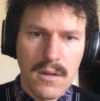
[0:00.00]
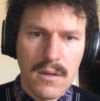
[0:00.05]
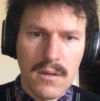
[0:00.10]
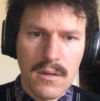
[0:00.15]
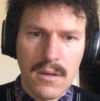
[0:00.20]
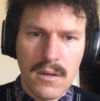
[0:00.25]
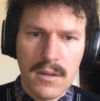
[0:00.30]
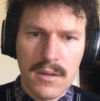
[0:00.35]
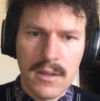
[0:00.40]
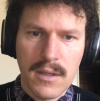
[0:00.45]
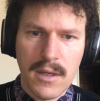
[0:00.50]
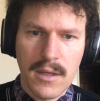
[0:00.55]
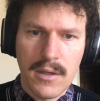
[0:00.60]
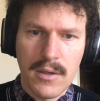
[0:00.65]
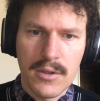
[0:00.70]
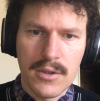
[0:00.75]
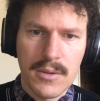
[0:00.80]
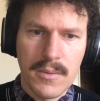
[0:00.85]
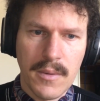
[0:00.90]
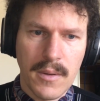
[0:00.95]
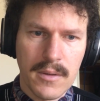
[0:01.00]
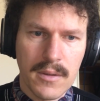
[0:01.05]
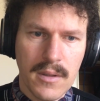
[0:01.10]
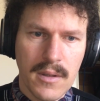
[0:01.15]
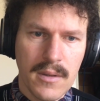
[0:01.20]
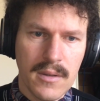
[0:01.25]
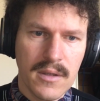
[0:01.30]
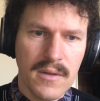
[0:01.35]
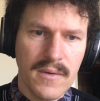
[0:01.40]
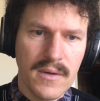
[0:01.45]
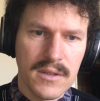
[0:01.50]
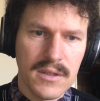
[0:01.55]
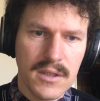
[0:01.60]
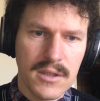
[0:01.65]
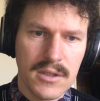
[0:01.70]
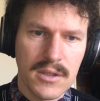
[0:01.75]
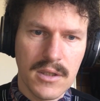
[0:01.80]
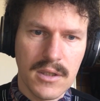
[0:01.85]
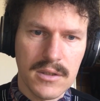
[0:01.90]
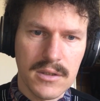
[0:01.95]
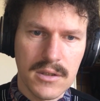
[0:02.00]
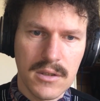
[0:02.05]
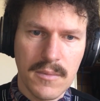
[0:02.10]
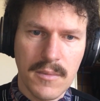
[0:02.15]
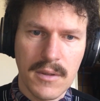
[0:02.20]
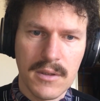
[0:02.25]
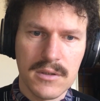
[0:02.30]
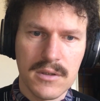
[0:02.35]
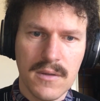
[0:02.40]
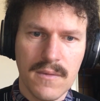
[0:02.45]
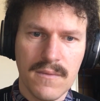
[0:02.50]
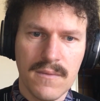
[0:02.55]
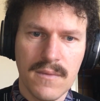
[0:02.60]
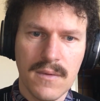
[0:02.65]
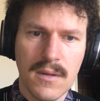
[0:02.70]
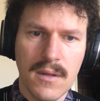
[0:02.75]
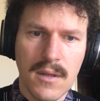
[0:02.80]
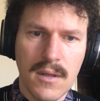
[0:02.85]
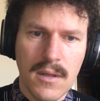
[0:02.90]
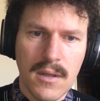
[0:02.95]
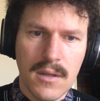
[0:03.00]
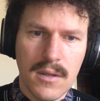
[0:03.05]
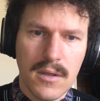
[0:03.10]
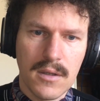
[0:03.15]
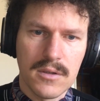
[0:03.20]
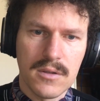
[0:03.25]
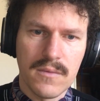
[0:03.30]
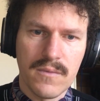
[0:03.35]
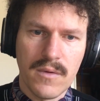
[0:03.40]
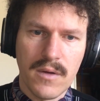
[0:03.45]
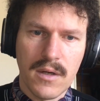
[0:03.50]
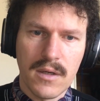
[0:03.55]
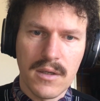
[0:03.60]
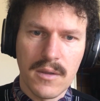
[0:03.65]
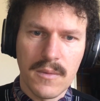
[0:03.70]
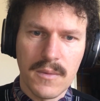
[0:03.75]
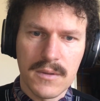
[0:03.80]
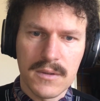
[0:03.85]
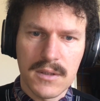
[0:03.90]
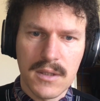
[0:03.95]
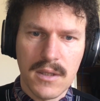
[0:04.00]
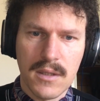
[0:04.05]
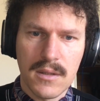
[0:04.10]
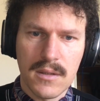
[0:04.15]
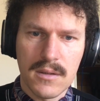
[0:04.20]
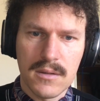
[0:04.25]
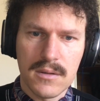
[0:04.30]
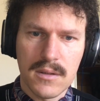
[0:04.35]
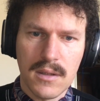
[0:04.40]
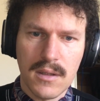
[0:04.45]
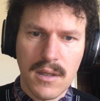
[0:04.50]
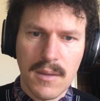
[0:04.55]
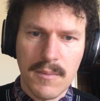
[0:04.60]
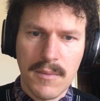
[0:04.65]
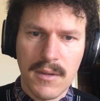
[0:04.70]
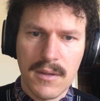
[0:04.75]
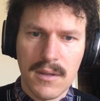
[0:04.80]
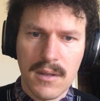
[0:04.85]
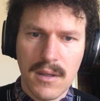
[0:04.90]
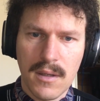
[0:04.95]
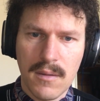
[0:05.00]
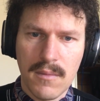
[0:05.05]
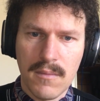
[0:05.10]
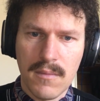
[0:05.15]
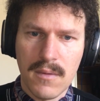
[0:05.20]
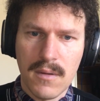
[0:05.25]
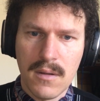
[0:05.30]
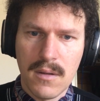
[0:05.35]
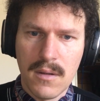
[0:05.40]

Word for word: Lying down, YouTube on down to etc. Just to most of Dose of Reality with Sanders and Amanda M.